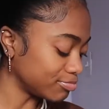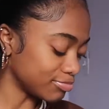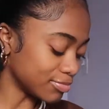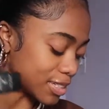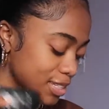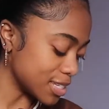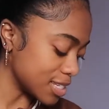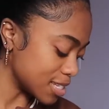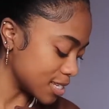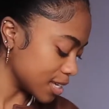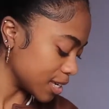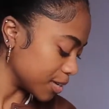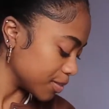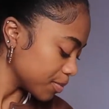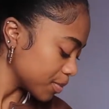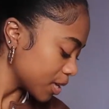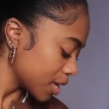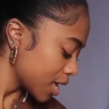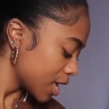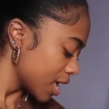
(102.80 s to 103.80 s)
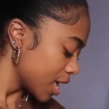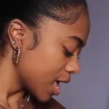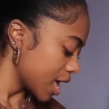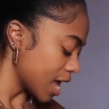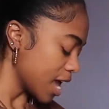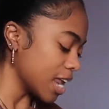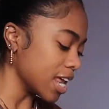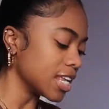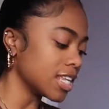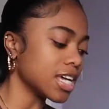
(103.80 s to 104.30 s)
this is it.
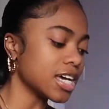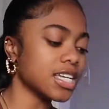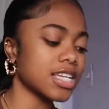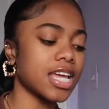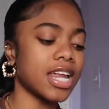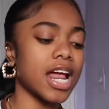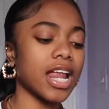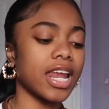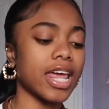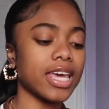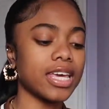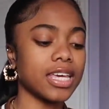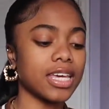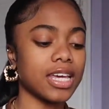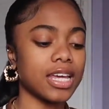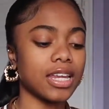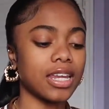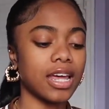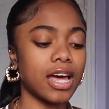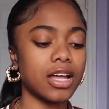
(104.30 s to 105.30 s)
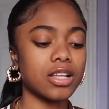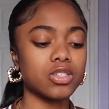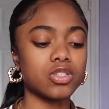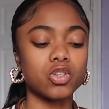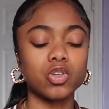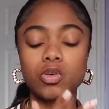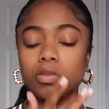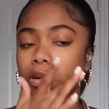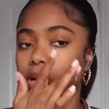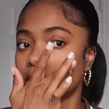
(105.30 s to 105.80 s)
And I like it a lot
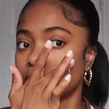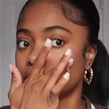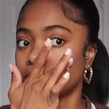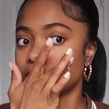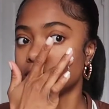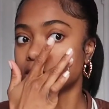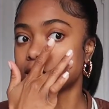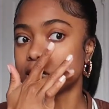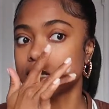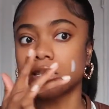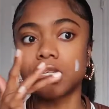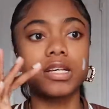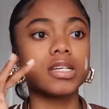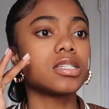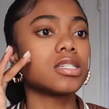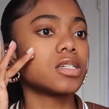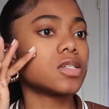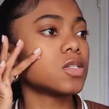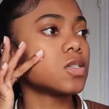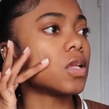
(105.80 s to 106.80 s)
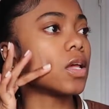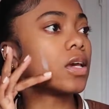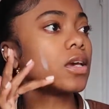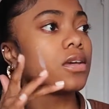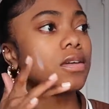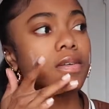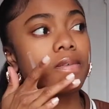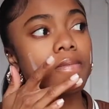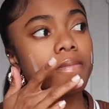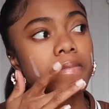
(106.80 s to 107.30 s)
too because it doesn't
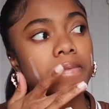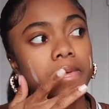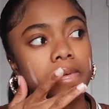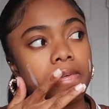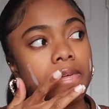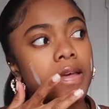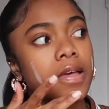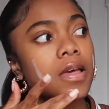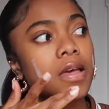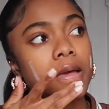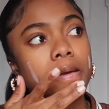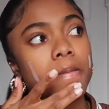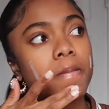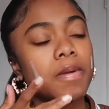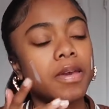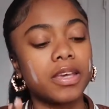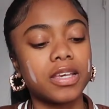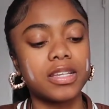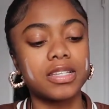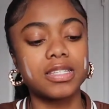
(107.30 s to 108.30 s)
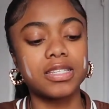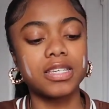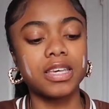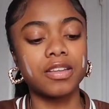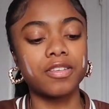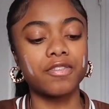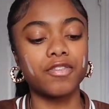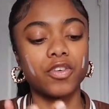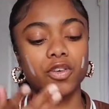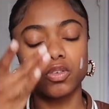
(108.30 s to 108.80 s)
make your
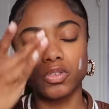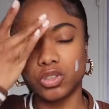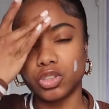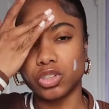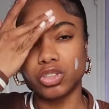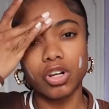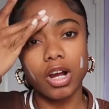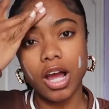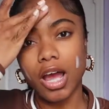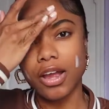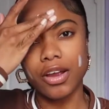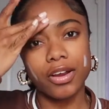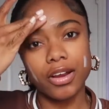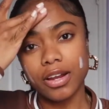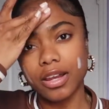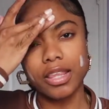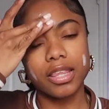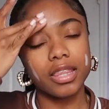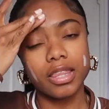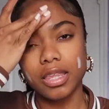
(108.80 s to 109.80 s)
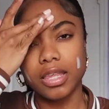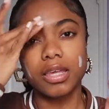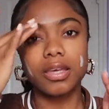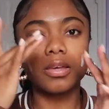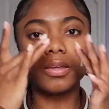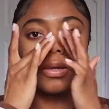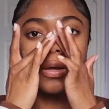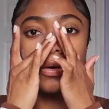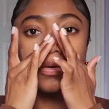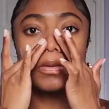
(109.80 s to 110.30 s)
skin feel dry or anything,
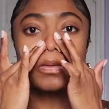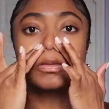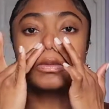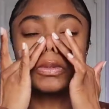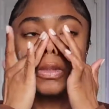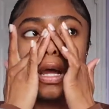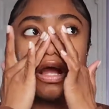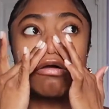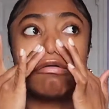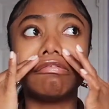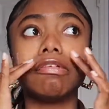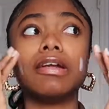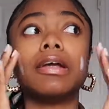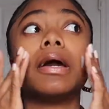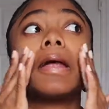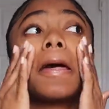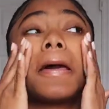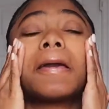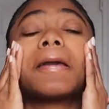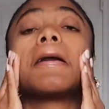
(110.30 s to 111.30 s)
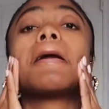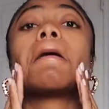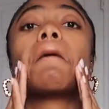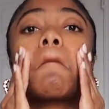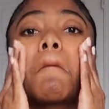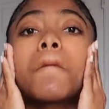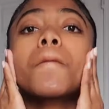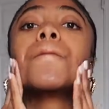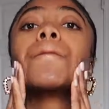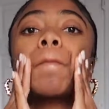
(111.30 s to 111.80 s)
you know. So I really like it.
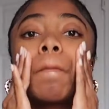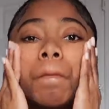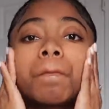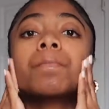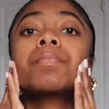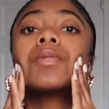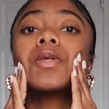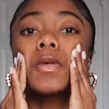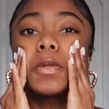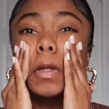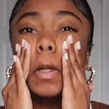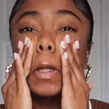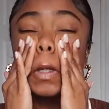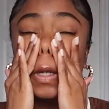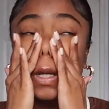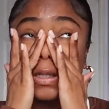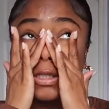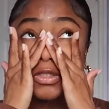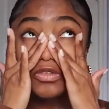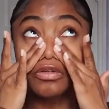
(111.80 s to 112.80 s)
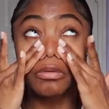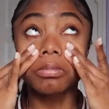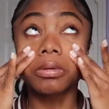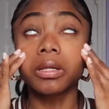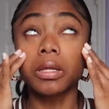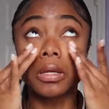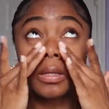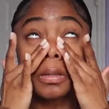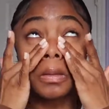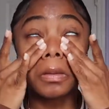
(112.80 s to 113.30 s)
So I just rub it
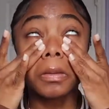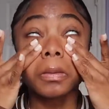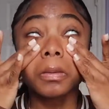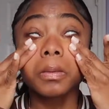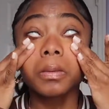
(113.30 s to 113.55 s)
in,